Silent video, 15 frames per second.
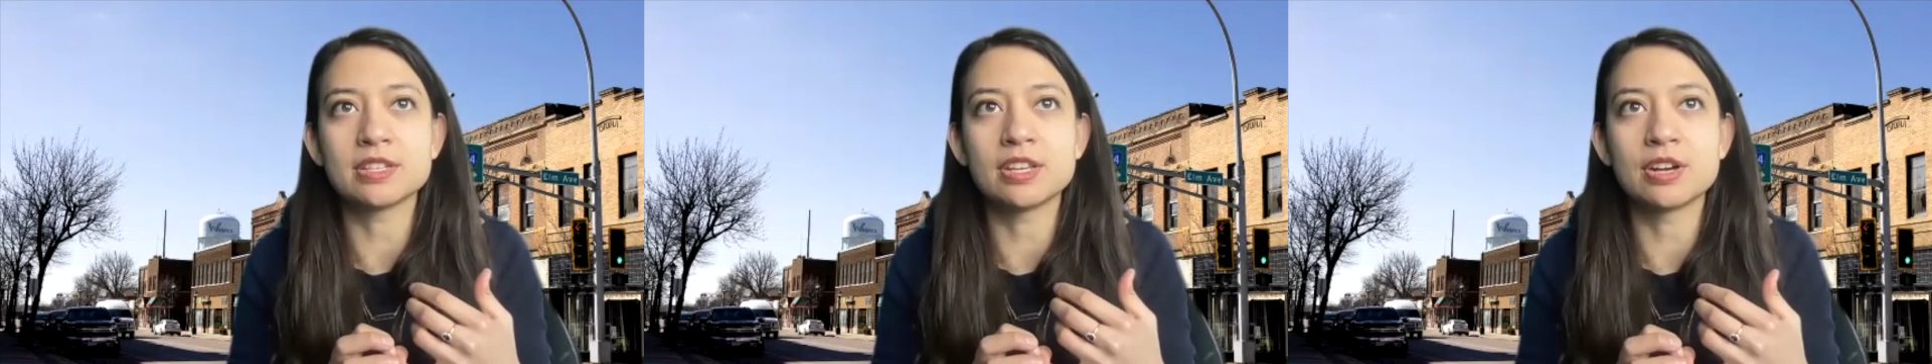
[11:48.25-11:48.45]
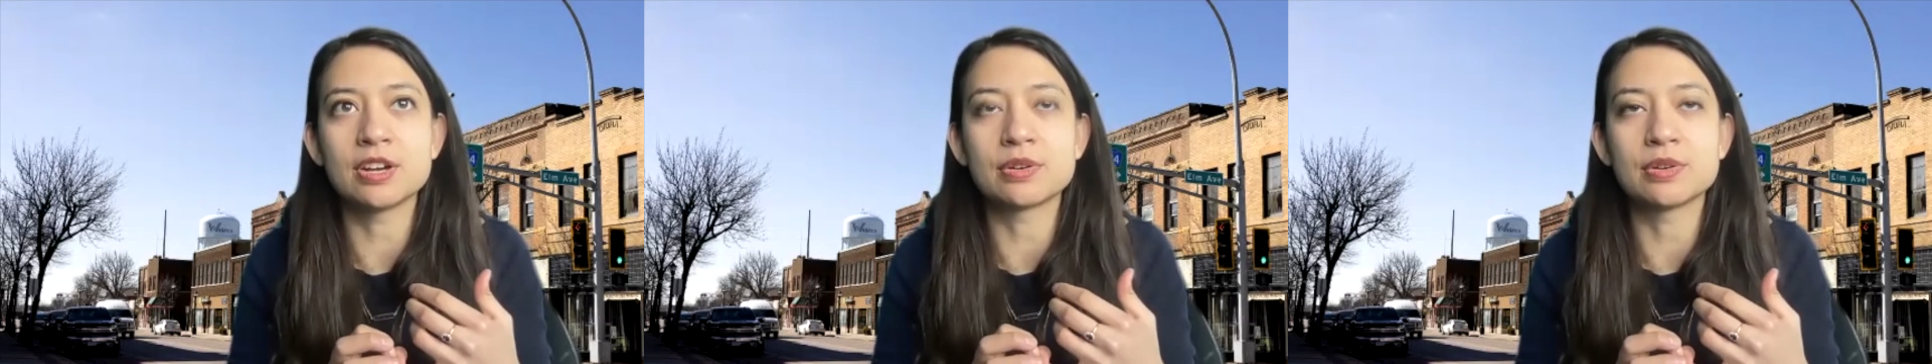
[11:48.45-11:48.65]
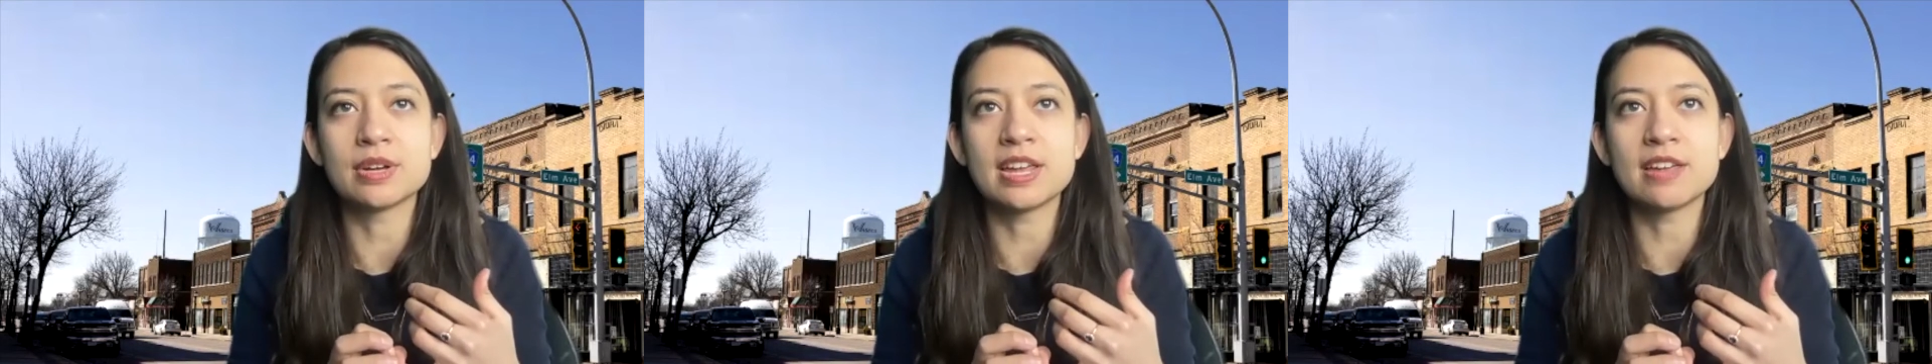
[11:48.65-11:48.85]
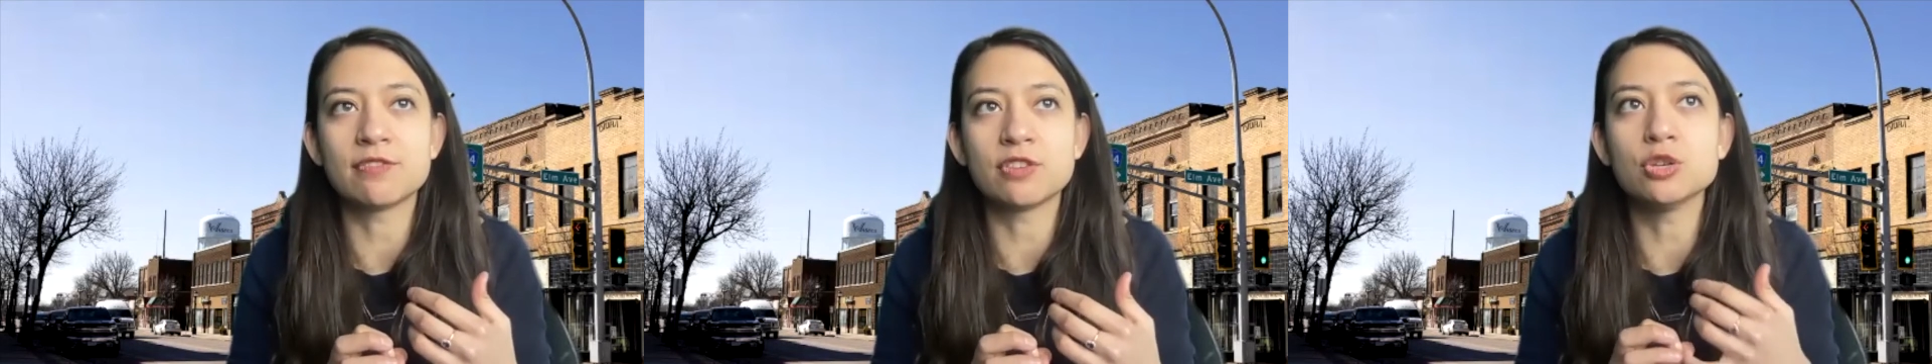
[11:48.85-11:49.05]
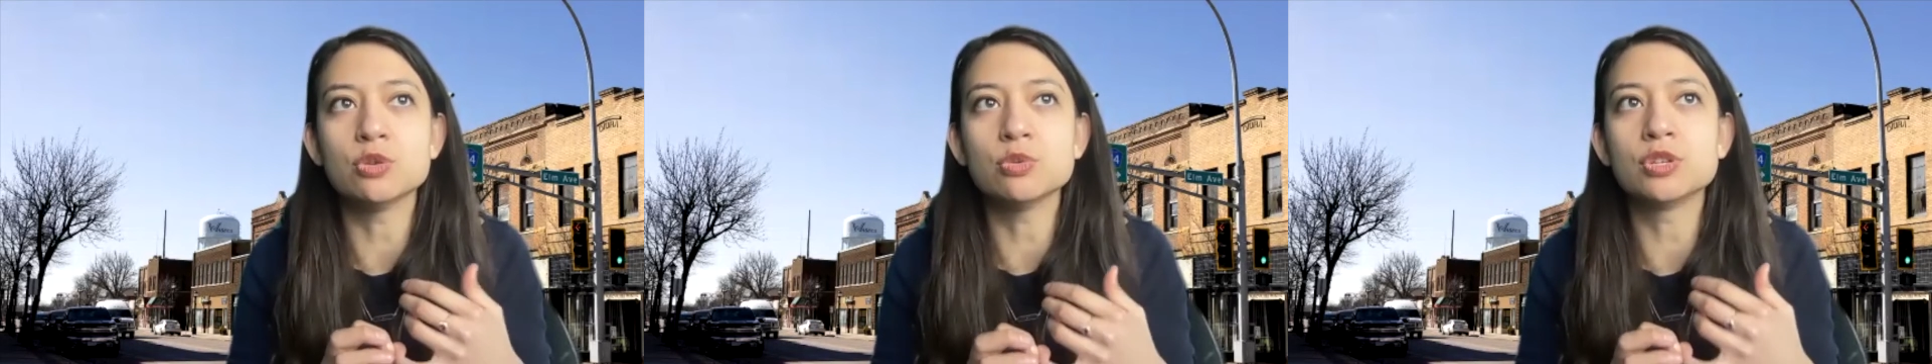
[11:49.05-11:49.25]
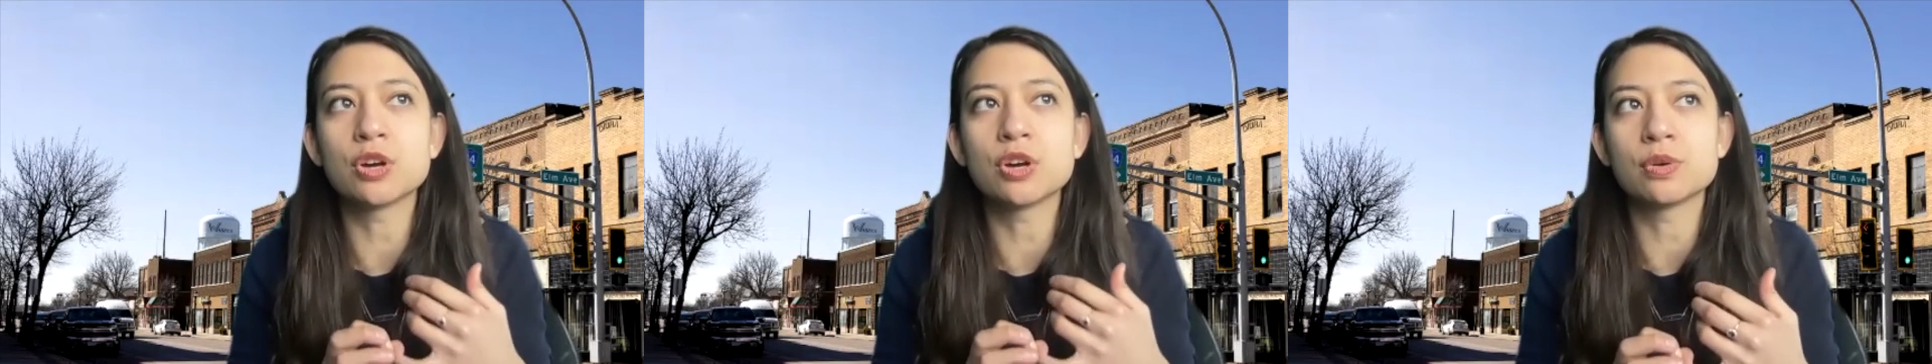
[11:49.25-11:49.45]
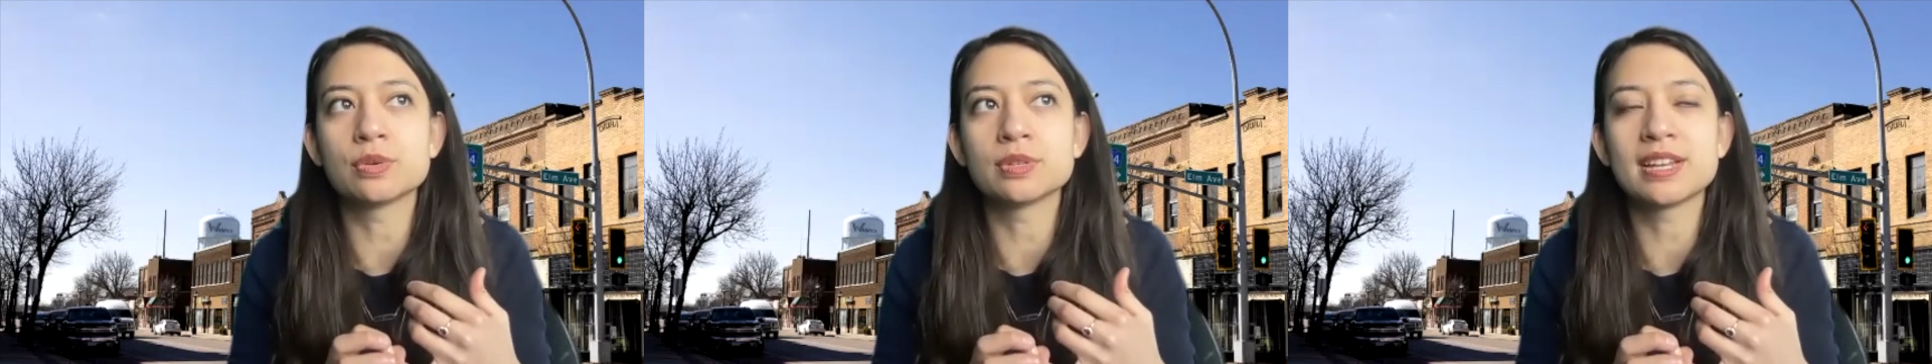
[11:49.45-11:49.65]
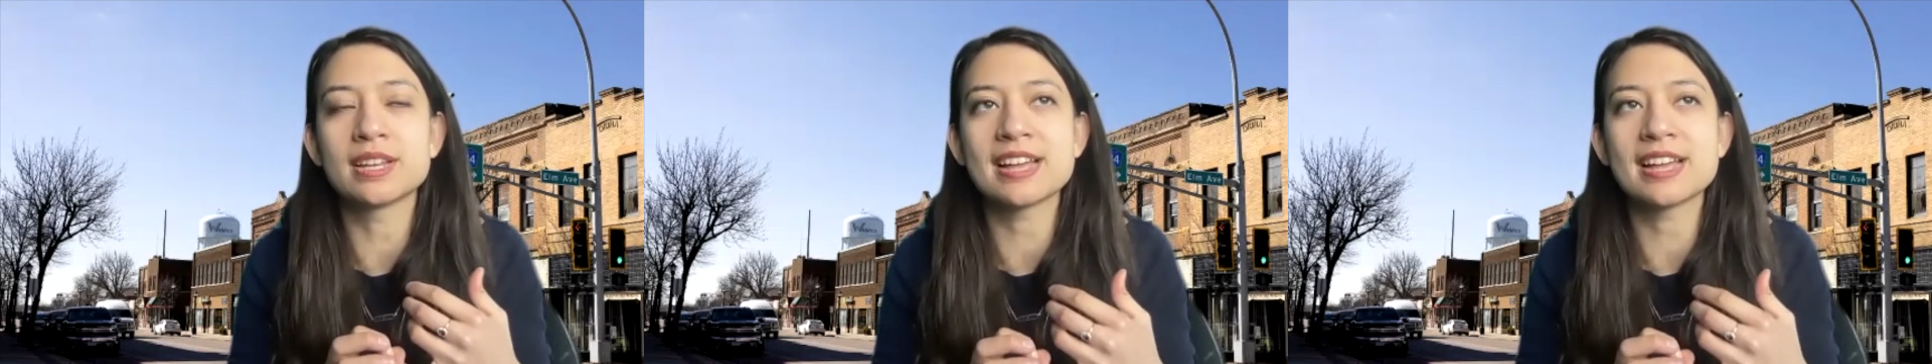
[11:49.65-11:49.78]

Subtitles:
if you don't,